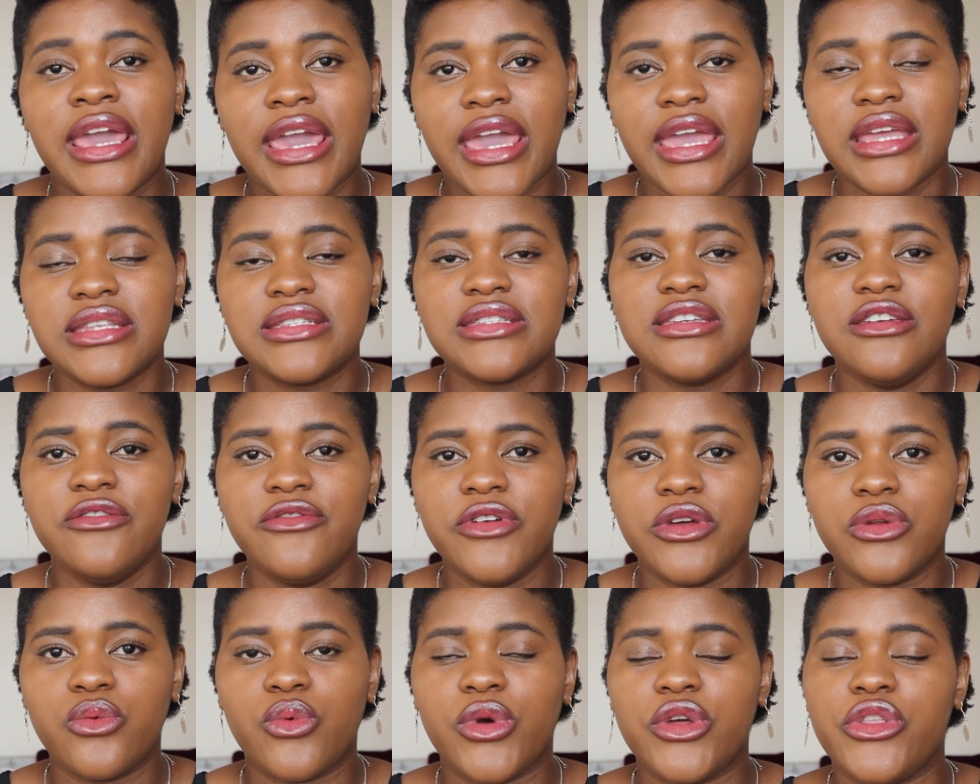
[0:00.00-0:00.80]
and
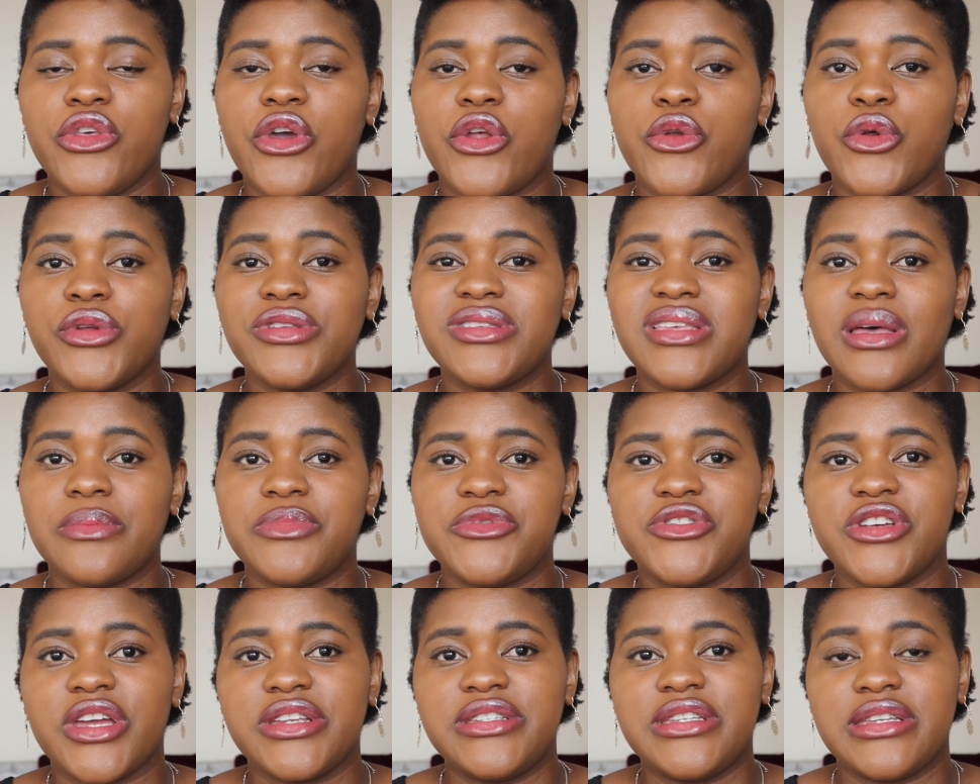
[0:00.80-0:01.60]
even when you're not
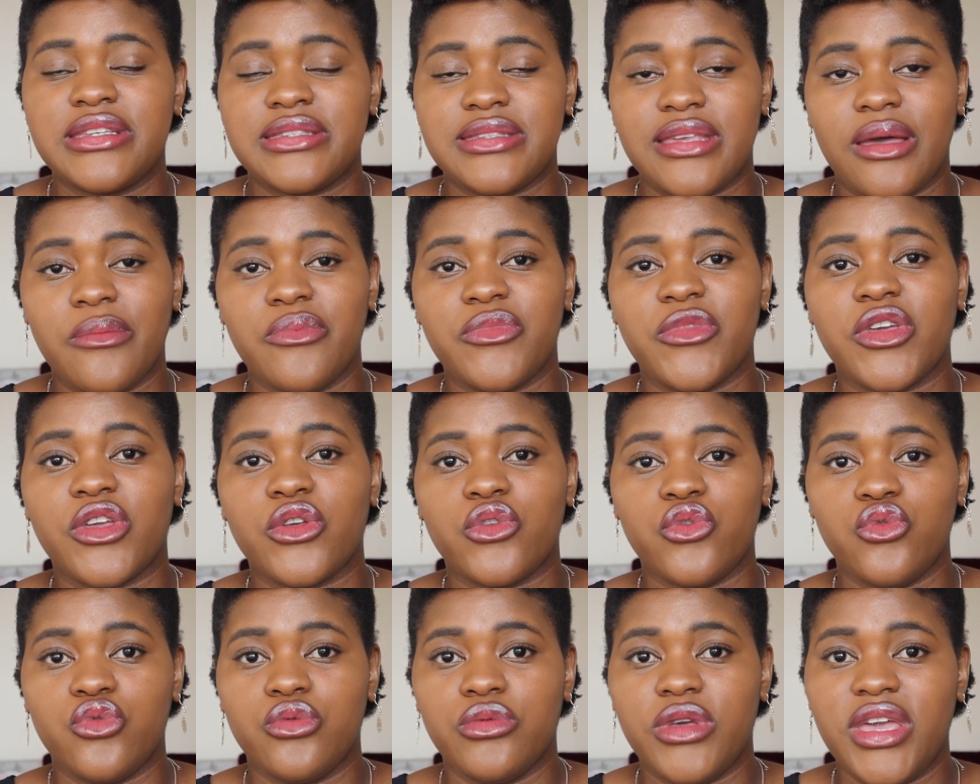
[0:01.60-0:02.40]
subtracting
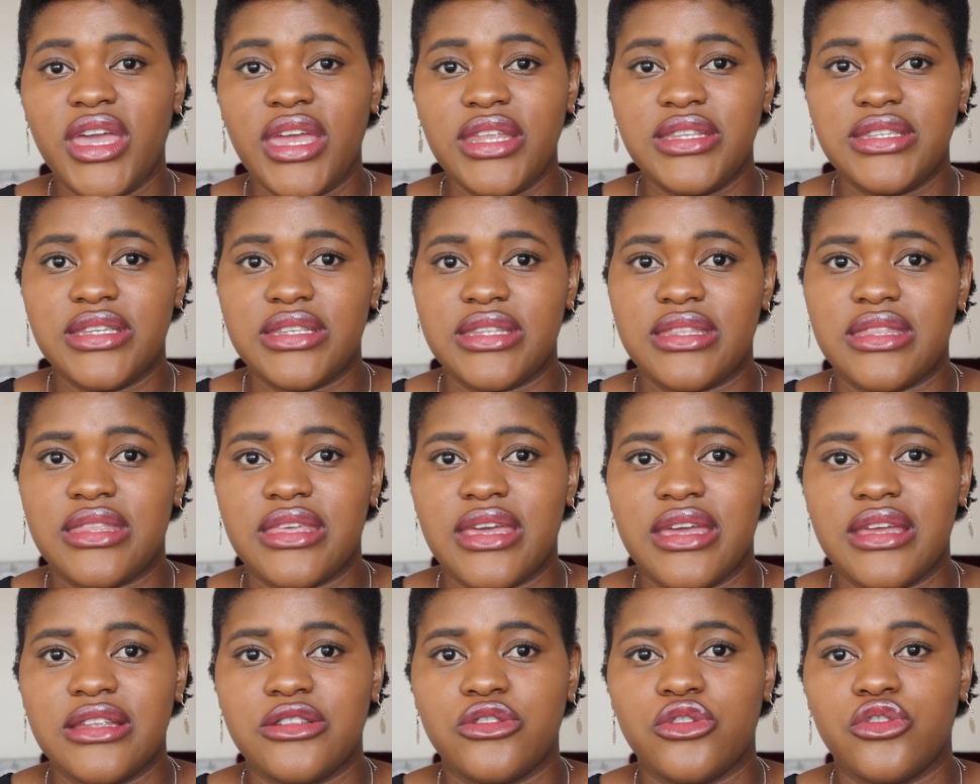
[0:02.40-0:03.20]
something you add it
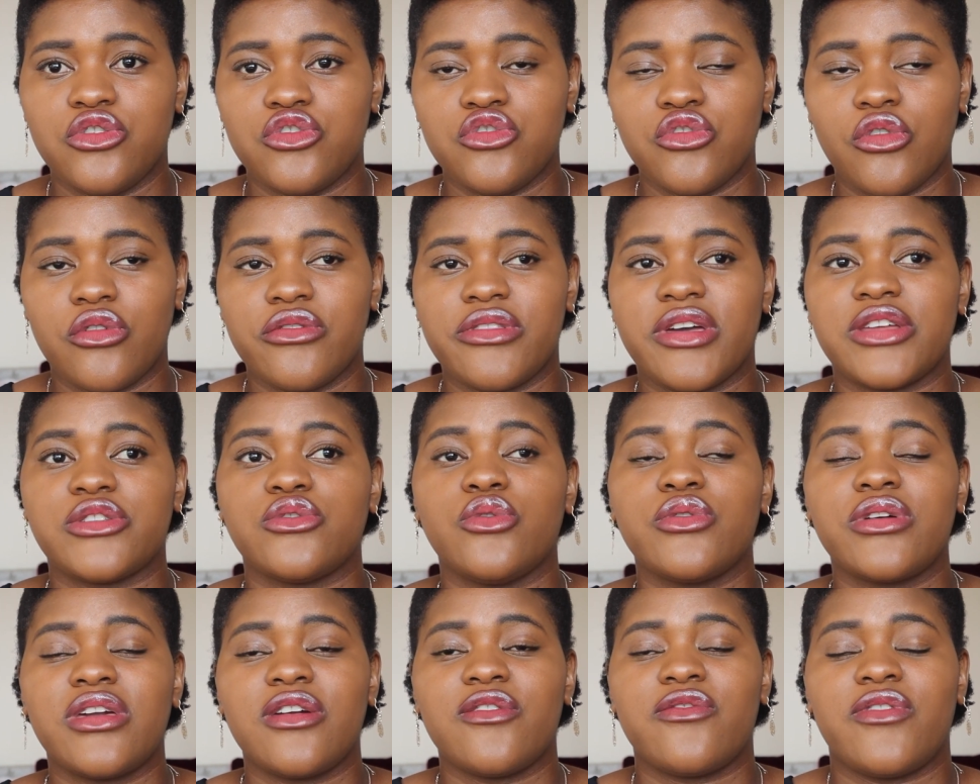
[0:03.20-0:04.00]
there to show that
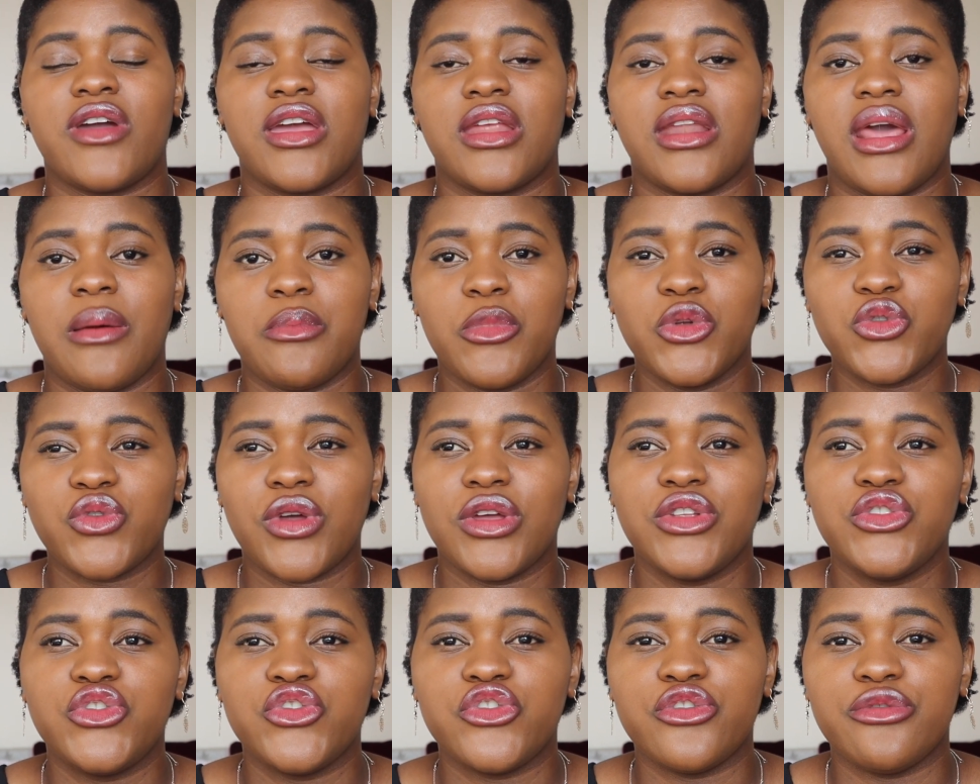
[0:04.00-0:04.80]
okay fine i'm not
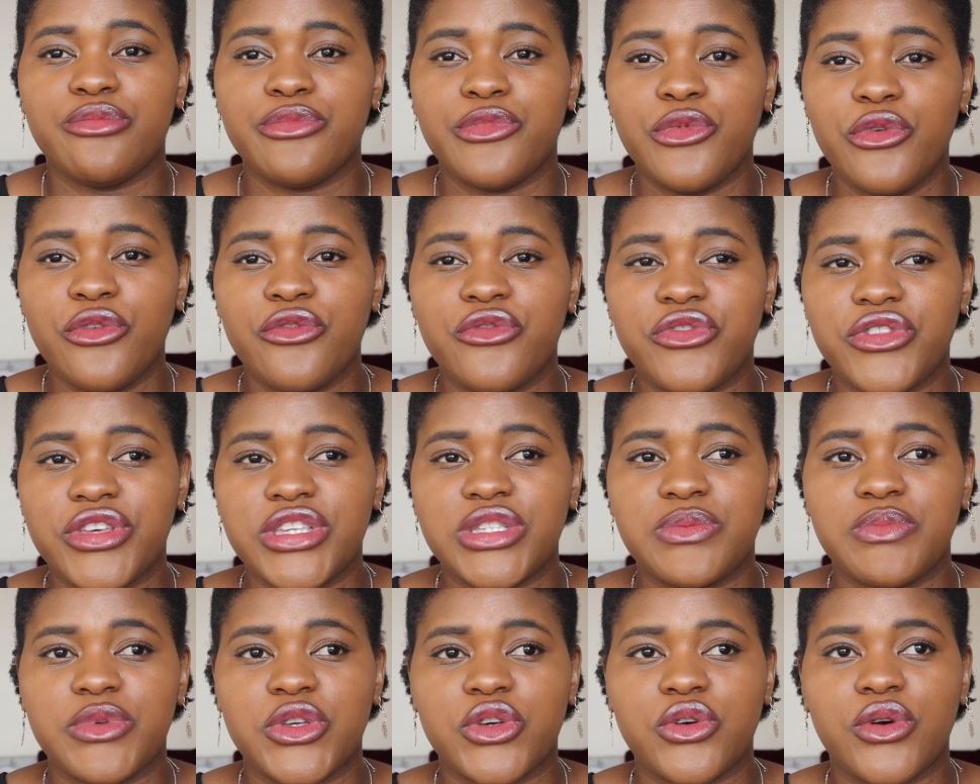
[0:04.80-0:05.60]
going to remove
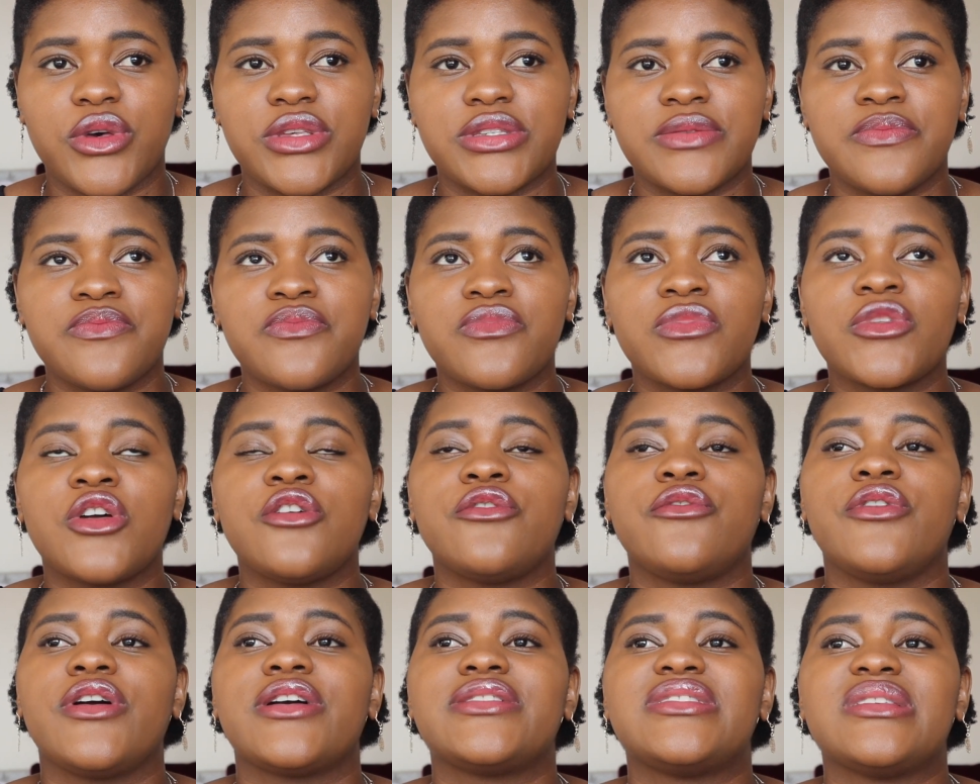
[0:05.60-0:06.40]
this because
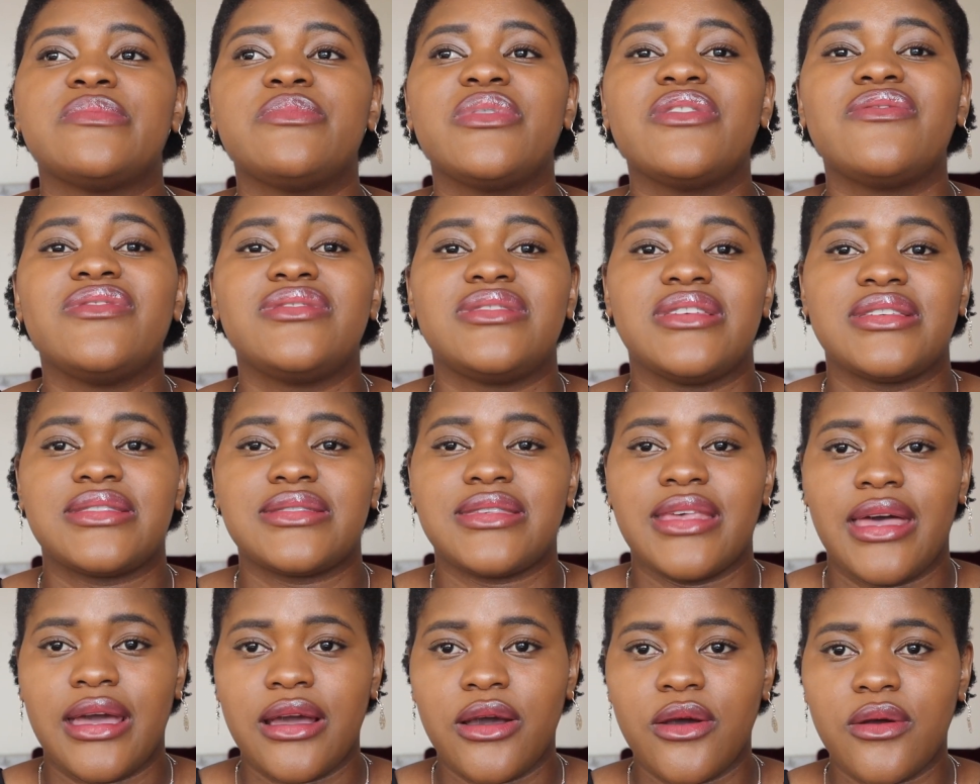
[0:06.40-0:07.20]
for example if it's a
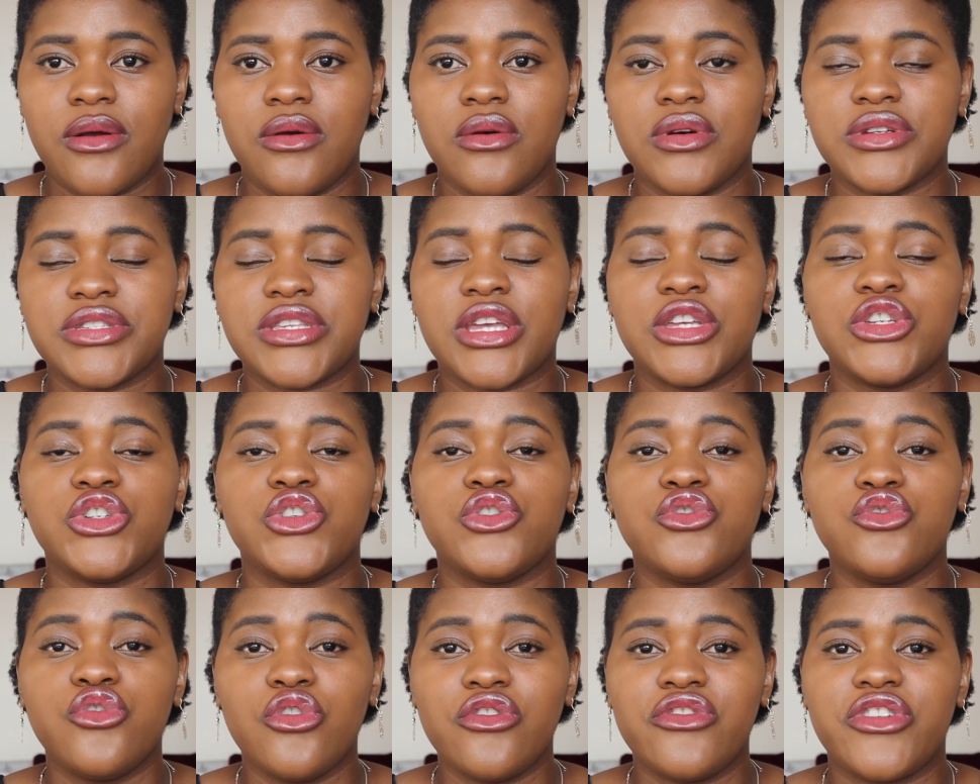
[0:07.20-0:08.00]
sunk cost and
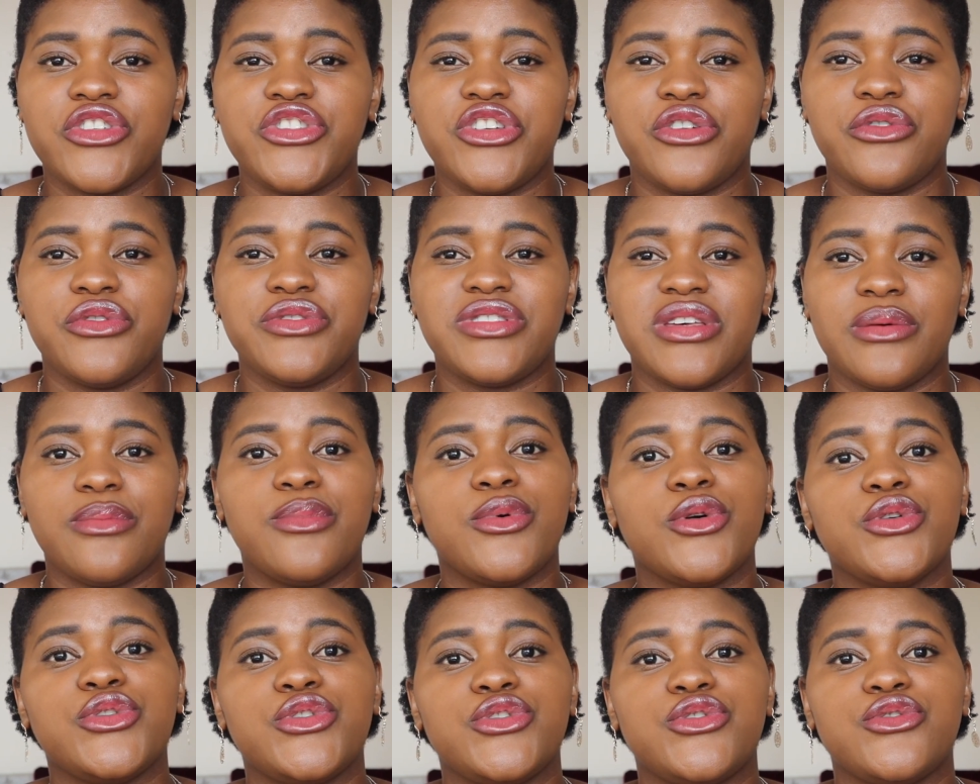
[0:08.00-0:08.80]
you know that you're not
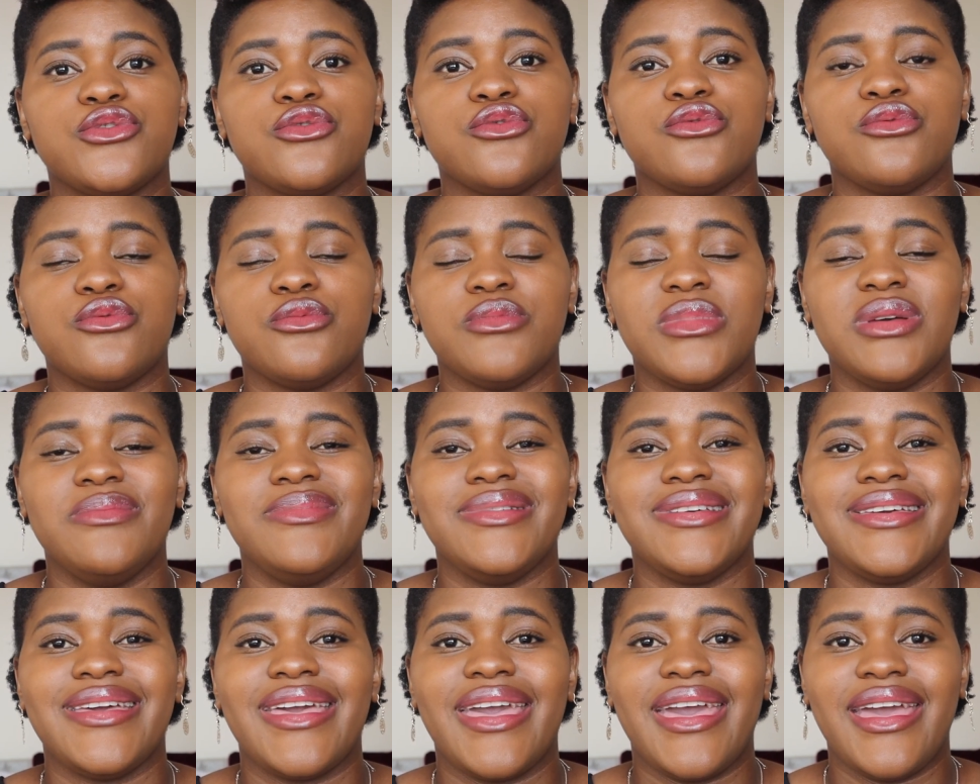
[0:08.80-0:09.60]
supposed to
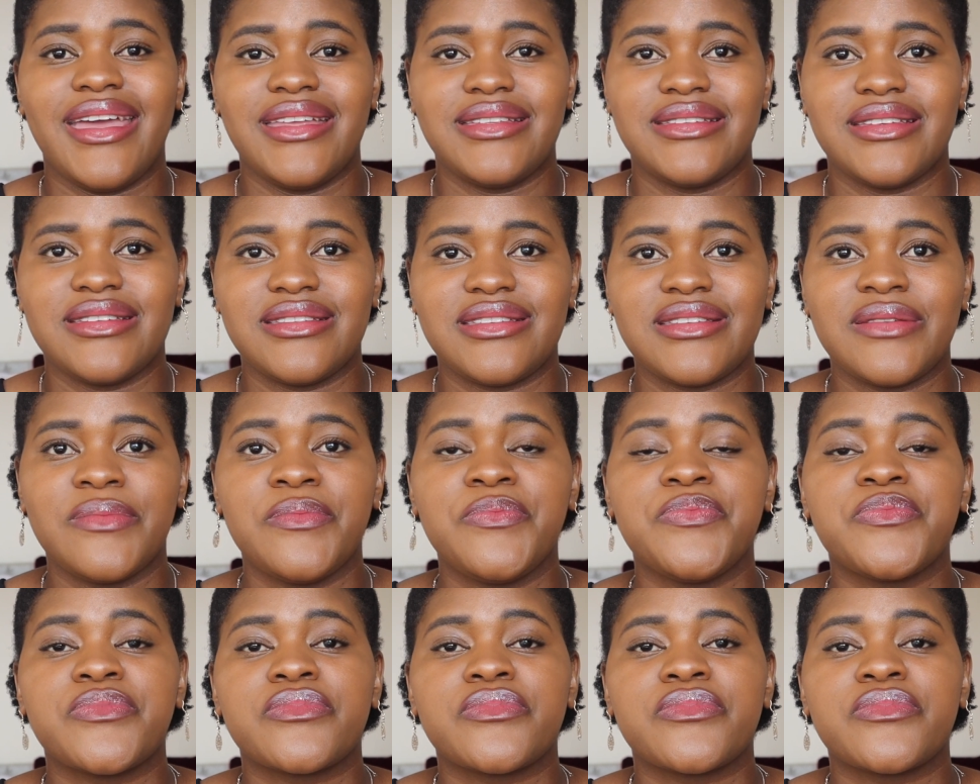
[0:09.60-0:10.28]
maybe add it